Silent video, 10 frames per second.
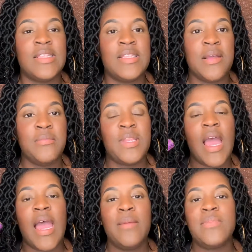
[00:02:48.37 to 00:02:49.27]

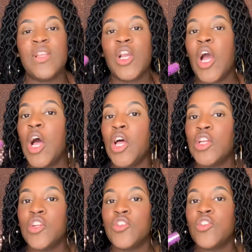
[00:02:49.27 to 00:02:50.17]
sometimes the
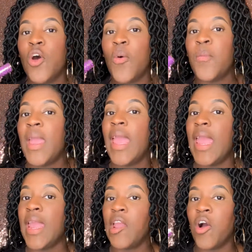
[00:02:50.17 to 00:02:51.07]
colors don't
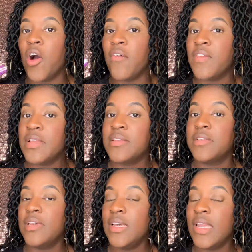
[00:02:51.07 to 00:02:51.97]
pay off as
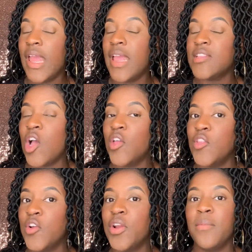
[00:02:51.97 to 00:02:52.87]
good as
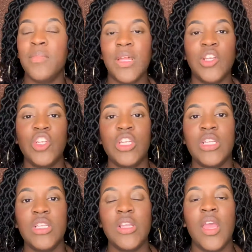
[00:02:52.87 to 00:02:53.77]
other
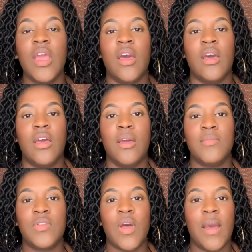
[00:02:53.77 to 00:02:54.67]
complexions.
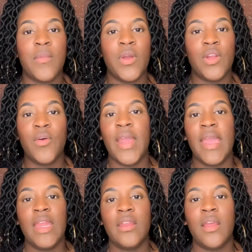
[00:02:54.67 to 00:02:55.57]
So I'm going to go
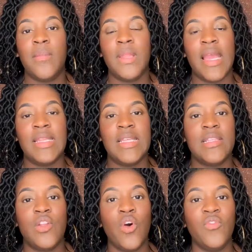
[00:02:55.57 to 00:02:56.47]
ahead and apply this,
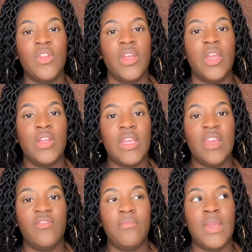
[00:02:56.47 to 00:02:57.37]
and hopefully it'll
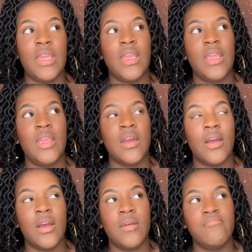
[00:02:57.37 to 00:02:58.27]
give me
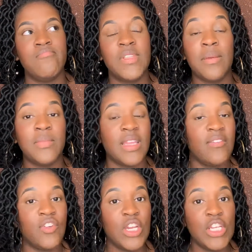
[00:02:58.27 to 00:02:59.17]
some
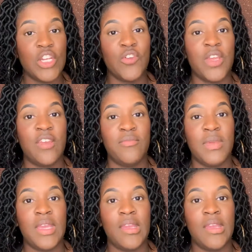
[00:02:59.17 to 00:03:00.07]
leverage. It'll give
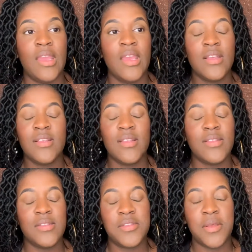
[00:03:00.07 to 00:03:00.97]
me
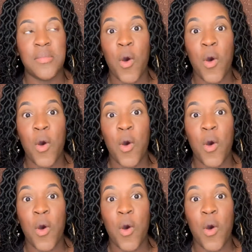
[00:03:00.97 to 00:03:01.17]
some